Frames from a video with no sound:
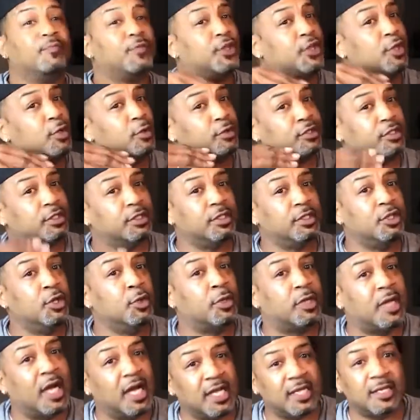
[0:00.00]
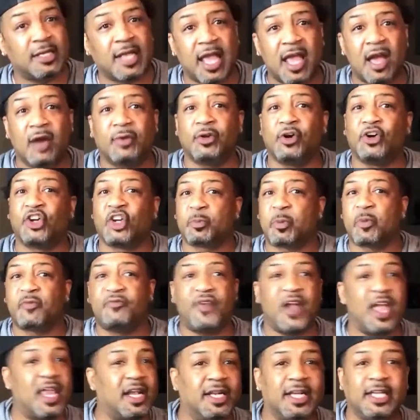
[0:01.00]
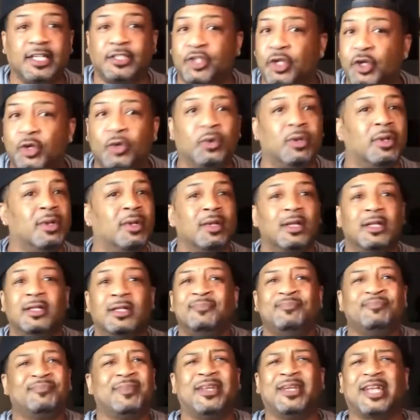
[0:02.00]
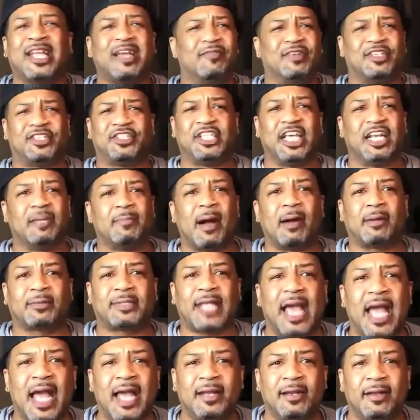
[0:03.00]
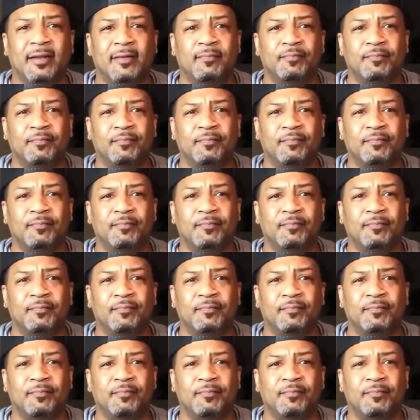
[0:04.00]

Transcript: You cutting down on a profanity too? I don't give a shit about that.